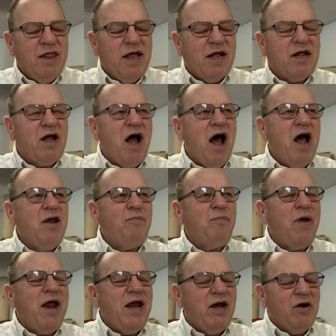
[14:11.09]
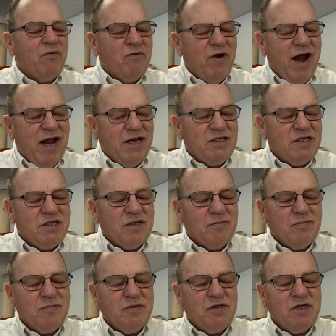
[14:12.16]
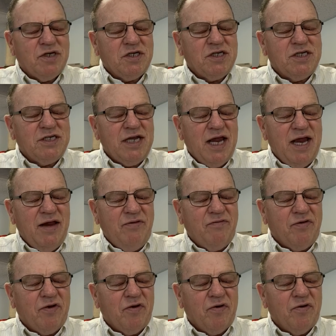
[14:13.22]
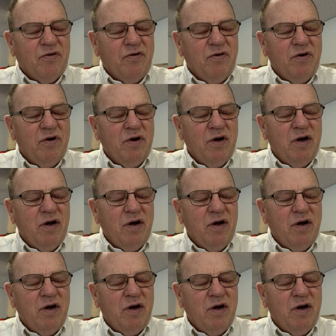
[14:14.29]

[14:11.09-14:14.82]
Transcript: that God paid a ransom to save you